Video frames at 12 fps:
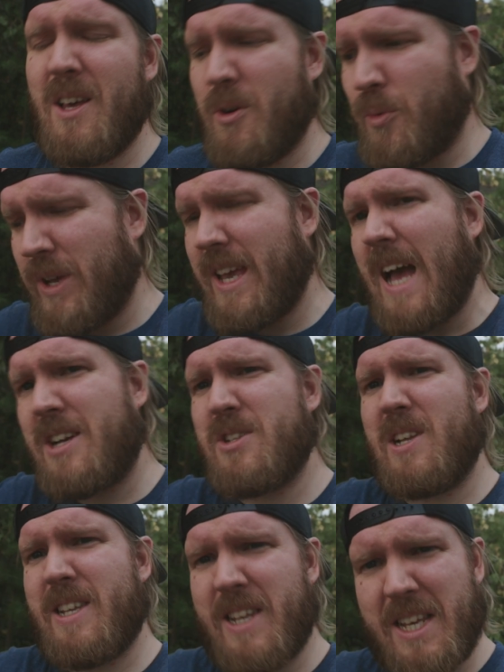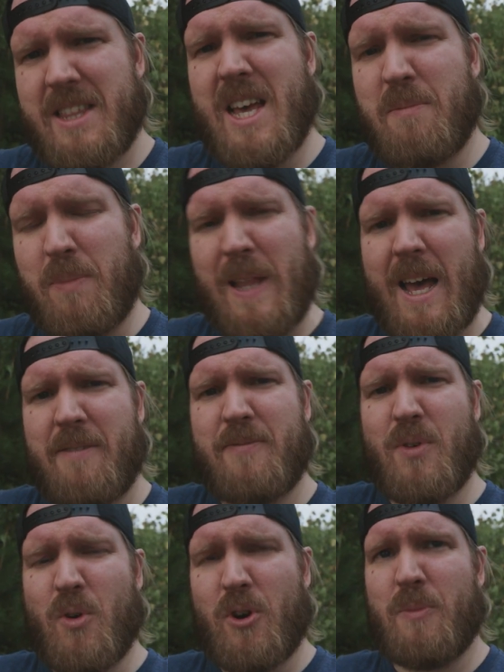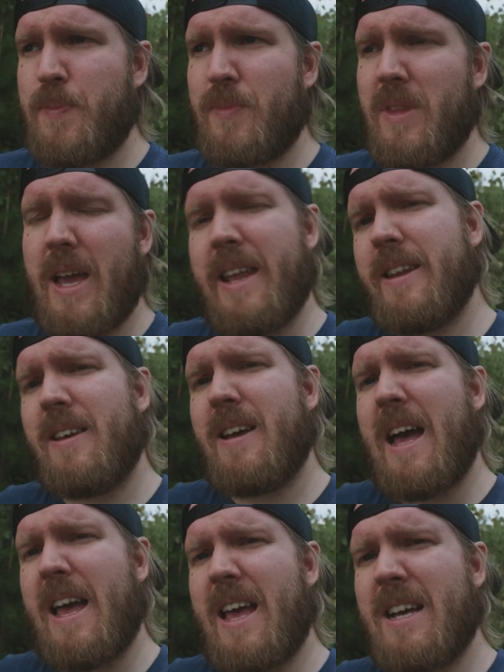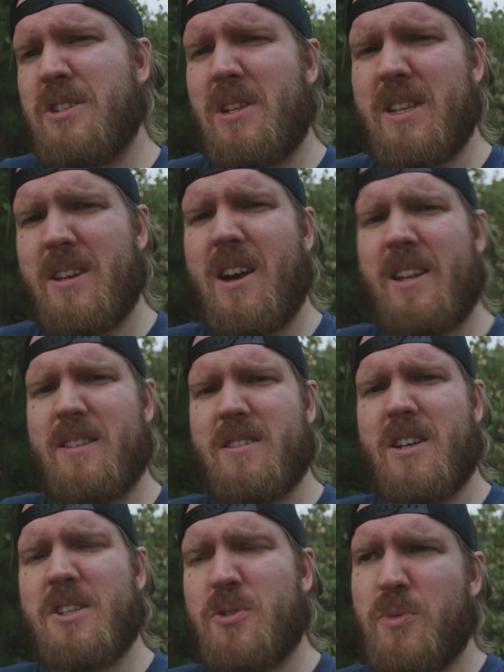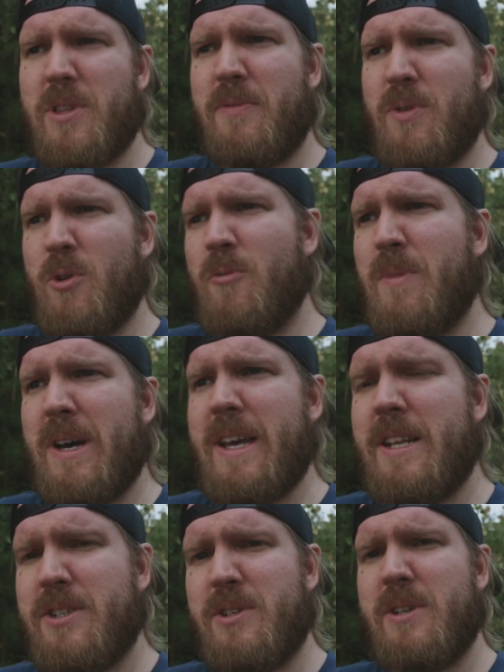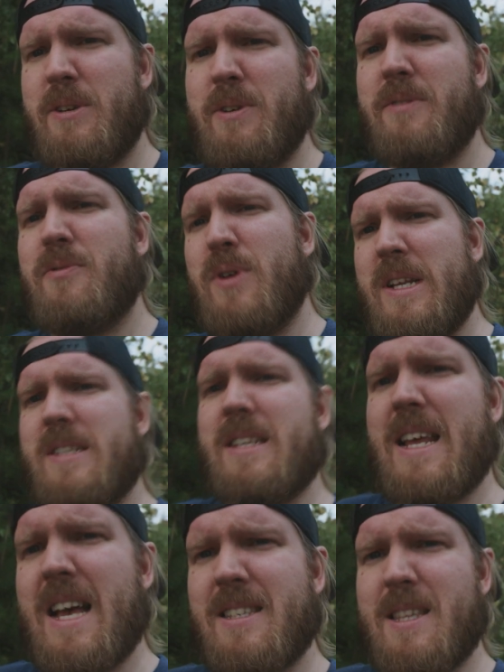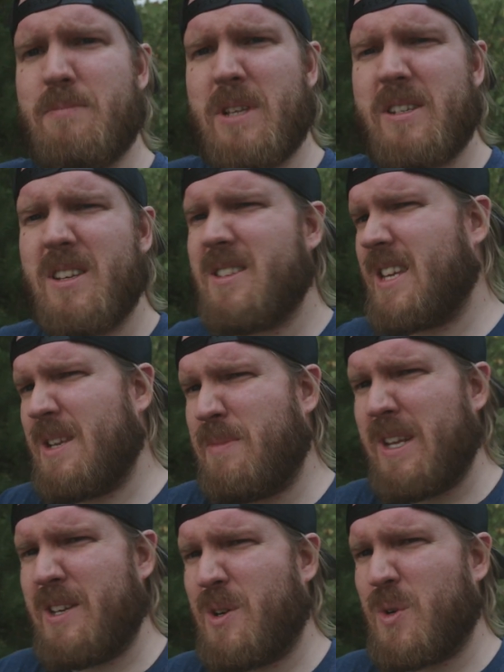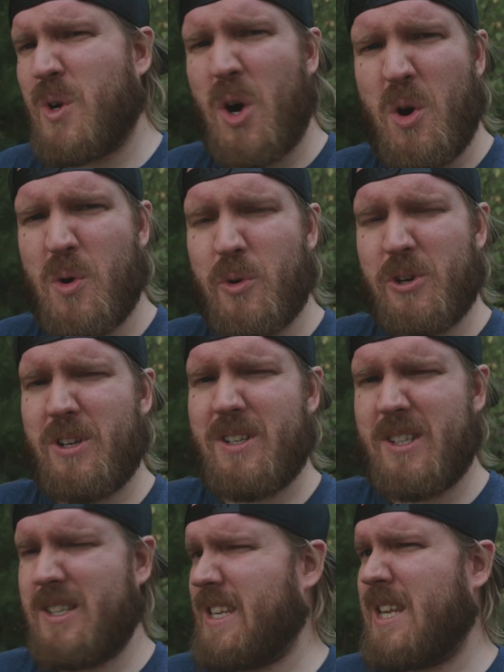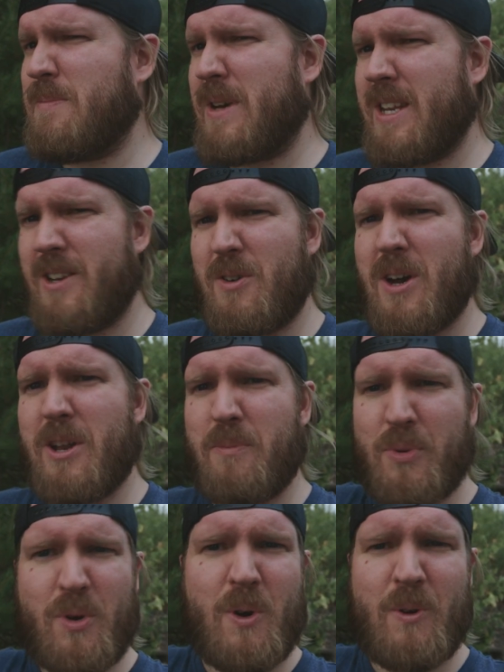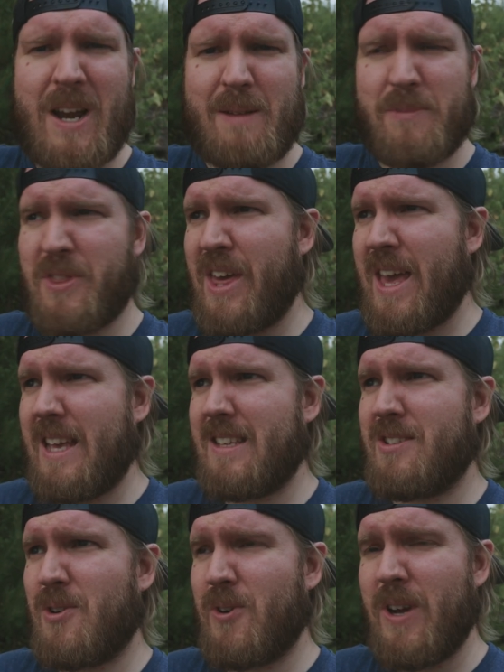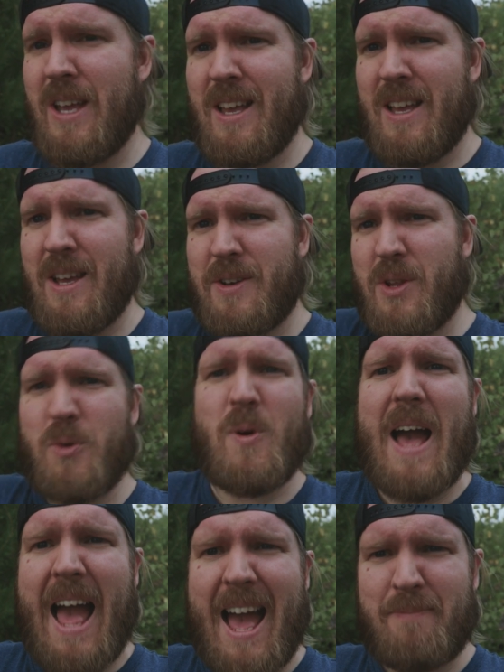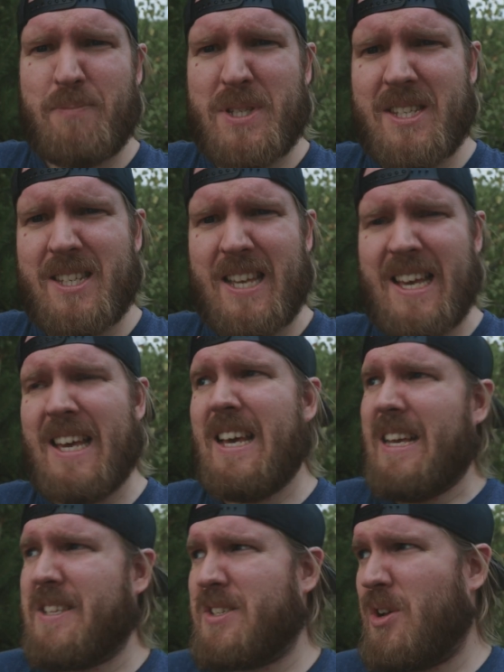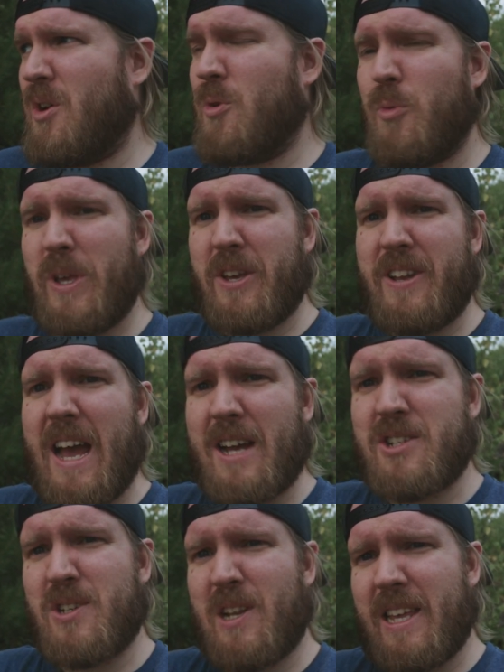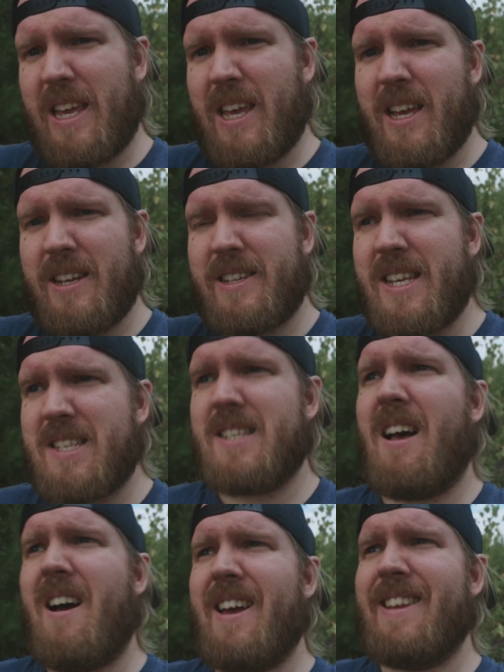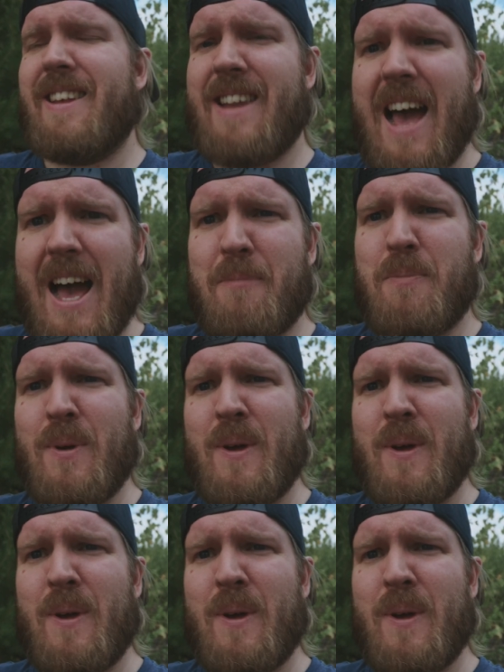We actually need that platform. And I actually got in touch with a few of my engineering friends and asked them, does anybody know code? Does anybody know how to program things or do apps? So we could actually design an app